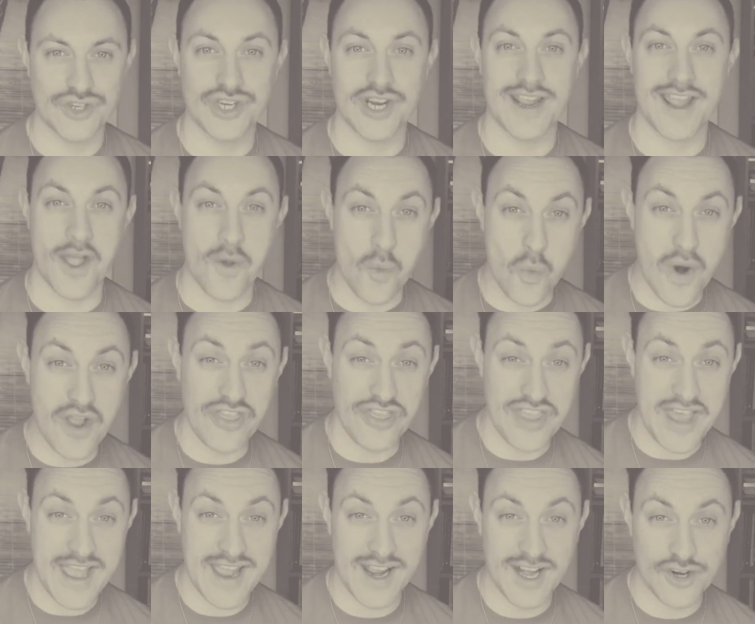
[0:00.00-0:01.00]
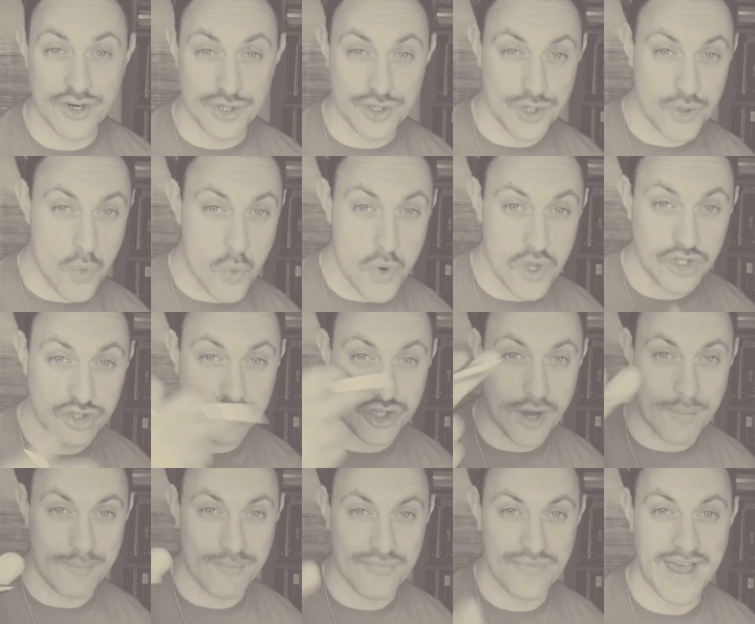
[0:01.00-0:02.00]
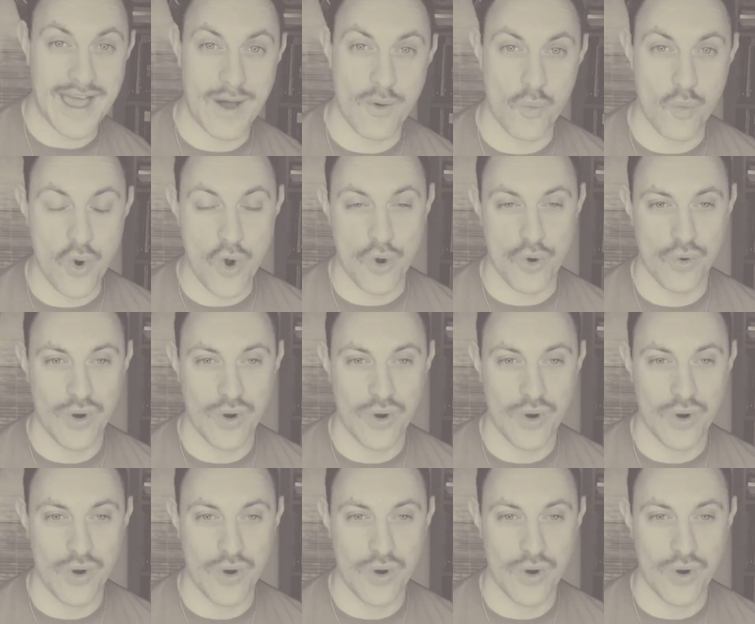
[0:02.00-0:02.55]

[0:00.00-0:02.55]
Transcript: And with that energy, we jump that wall.